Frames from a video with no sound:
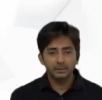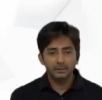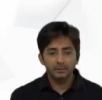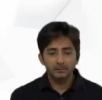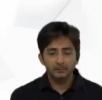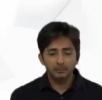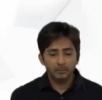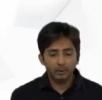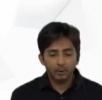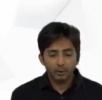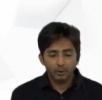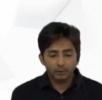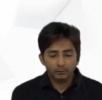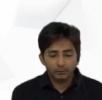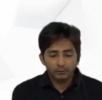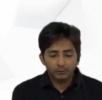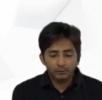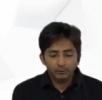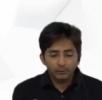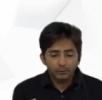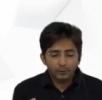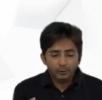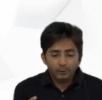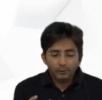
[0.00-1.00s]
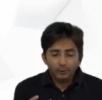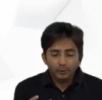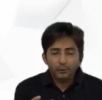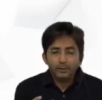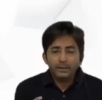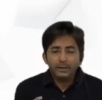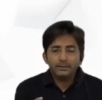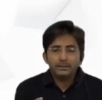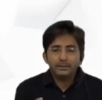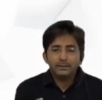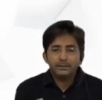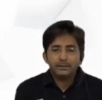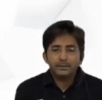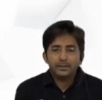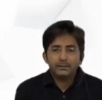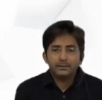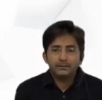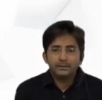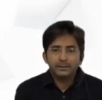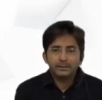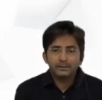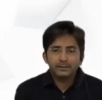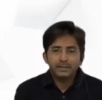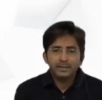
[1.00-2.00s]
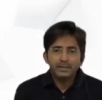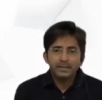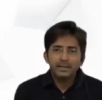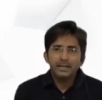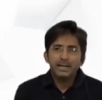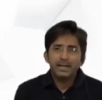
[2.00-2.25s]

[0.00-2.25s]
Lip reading: because during the service